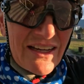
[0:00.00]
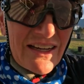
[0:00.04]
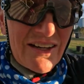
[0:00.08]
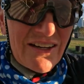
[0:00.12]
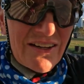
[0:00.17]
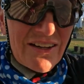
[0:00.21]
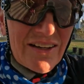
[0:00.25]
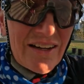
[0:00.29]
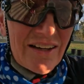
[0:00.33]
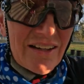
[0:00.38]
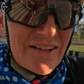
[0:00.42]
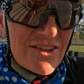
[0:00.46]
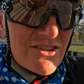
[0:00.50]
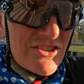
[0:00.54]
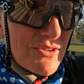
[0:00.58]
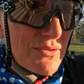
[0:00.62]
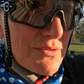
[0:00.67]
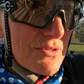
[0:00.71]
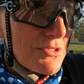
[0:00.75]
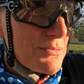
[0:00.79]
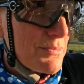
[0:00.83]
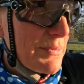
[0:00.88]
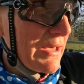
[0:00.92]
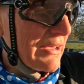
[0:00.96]
here. I thought she
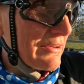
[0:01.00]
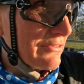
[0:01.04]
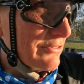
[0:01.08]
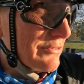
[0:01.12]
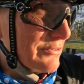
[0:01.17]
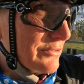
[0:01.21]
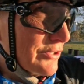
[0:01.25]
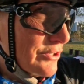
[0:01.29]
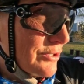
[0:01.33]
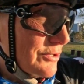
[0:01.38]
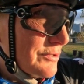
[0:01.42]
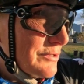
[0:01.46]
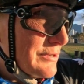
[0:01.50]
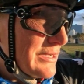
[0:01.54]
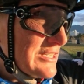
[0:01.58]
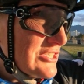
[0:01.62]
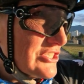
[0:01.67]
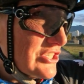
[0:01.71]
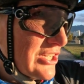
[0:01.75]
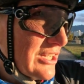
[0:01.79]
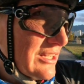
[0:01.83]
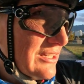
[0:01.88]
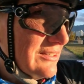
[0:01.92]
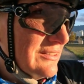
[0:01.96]
was back from
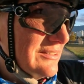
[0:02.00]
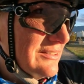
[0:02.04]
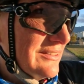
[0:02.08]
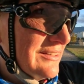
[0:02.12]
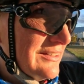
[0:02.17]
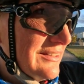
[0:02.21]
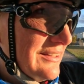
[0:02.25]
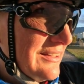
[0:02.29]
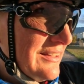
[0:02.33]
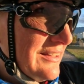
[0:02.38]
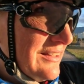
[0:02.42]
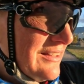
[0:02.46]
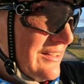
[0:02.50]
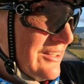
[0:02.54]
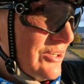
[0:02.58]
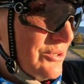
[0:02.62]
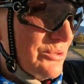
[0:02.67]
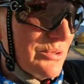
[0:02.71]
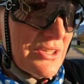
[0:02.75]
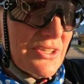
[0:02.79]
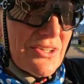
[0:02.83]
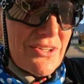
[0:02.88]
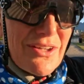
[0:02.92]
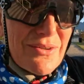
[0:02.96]
Croatia.
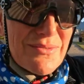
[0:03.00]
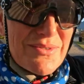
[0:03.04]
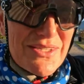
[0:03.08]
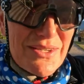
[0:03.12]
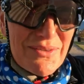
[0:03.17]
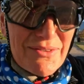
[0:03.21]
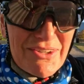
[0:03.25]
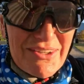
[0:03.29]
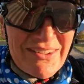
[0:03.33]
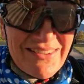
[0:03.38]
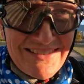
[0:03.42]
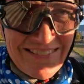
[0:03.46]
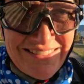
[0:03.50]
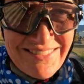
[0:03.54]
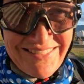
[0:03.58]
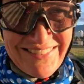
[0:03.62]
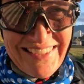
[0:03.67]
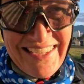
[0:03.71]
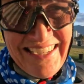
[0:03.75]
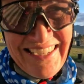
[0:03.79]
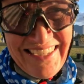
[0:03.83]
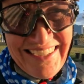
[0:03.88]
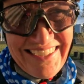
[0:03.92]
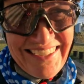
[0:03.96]
Oh, here comes someone.
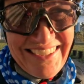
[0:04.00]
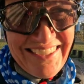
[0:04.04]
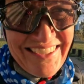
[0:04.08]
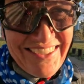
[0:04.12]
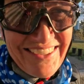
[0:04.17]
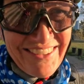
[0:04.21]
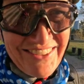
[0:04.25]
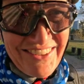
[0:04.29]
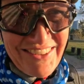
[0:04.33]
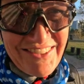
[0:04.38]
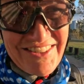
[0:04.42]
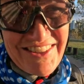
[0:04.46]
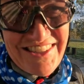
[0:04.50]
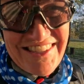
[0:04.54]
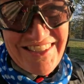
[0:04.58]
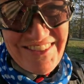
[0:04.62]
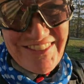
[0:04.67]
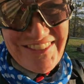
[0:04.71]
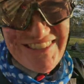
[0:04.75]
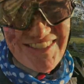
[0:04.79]
All right, we'll see